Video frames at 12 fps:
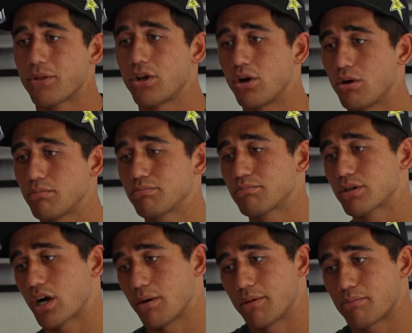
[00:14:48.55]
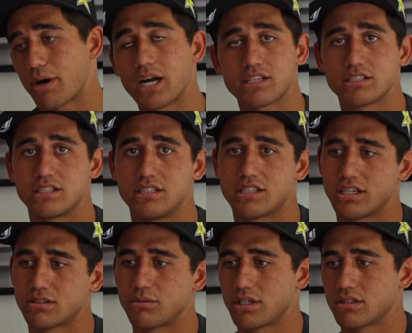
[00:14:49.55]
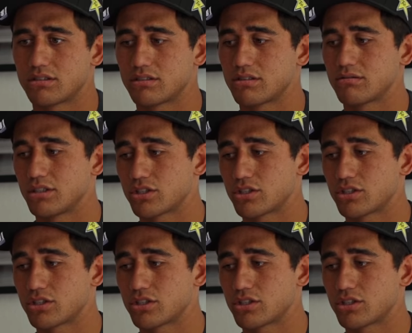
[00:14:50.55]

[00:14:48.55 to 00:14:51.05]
you know, come and practice these things because